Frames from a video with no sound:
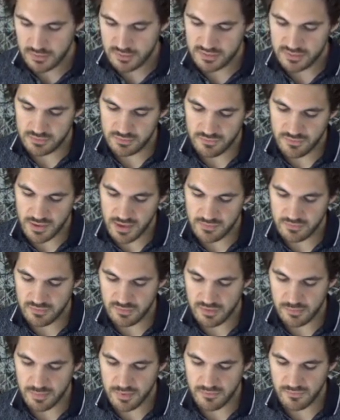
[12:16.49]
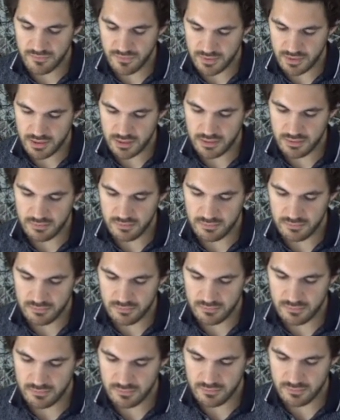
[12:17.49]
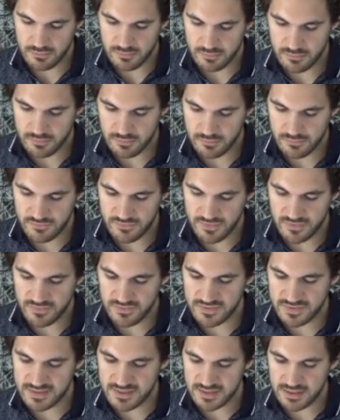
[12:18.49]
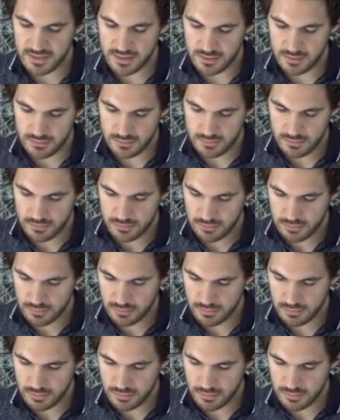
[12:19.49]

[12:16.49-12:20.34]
75 divided by 5, 15.